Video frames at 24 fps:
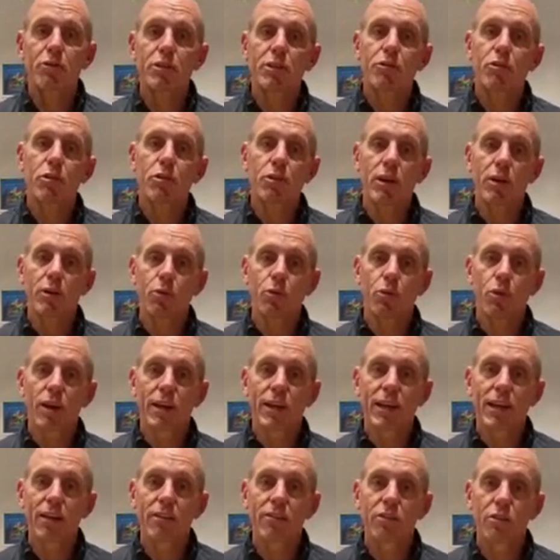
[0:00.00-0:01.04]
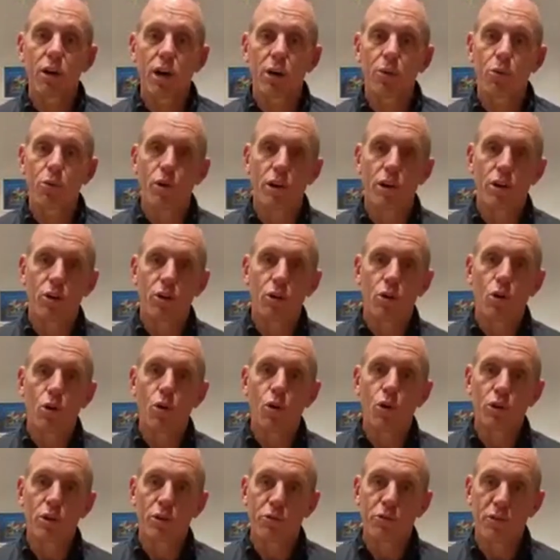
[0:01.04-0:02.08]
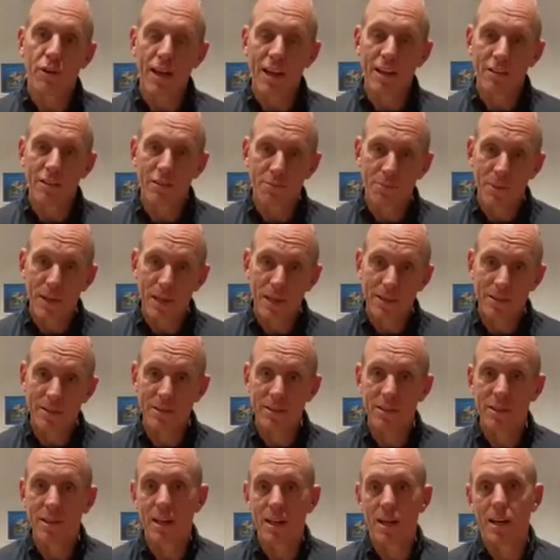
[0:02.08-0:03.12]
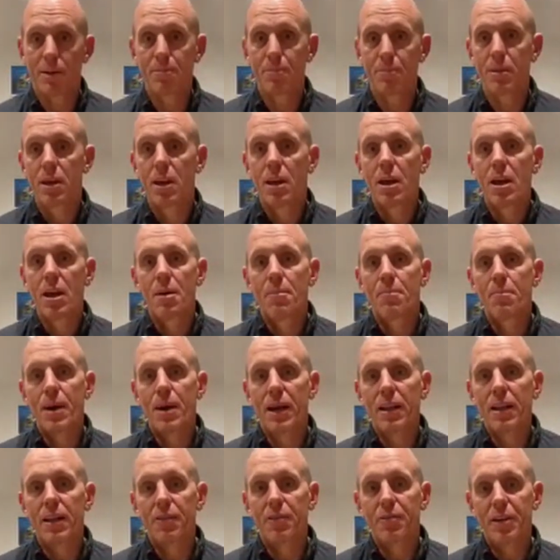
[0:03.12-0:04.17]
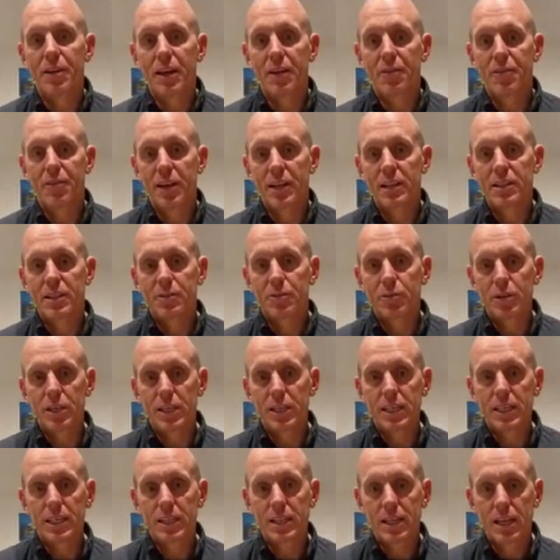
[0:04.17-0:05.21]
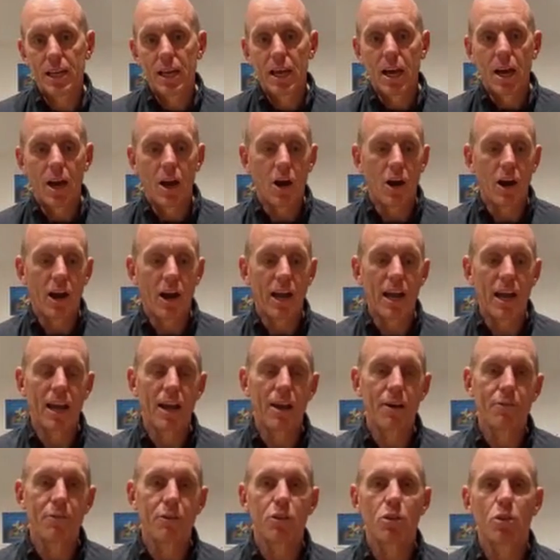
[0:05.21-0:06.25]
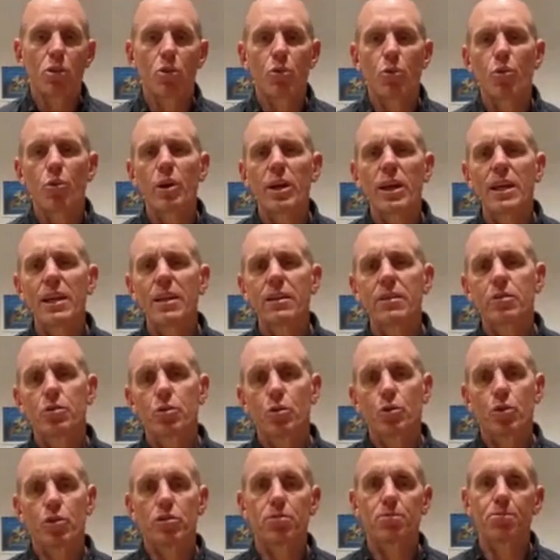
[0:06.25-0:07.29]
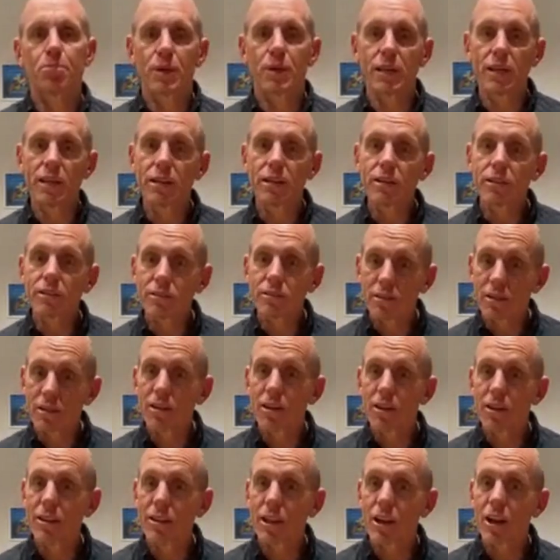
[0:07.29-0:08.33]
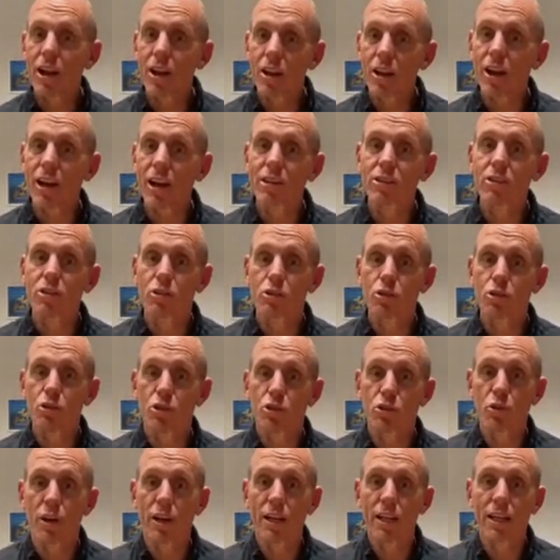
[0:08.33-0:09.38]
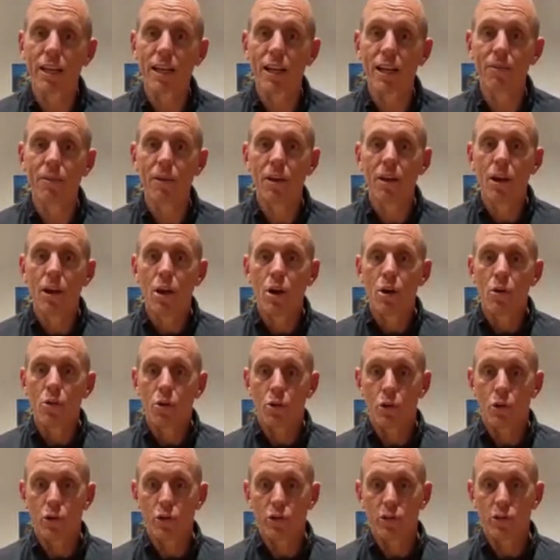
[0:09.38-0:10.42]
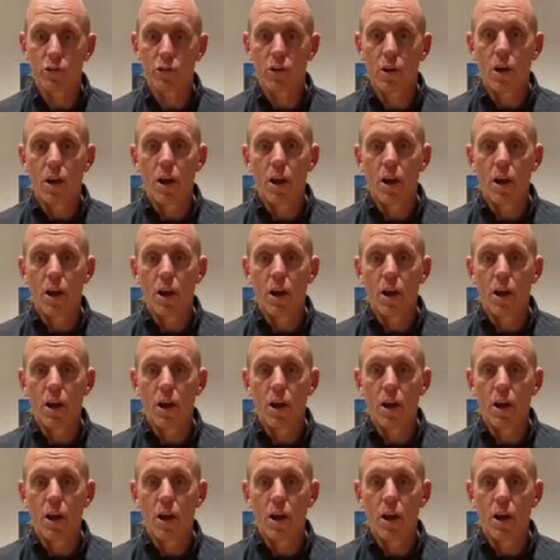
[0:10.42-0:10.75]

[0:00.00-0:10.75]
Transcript: different workouts. I work on all different aspects, but effectively, I have three sort of speeds that I like to do the training at, because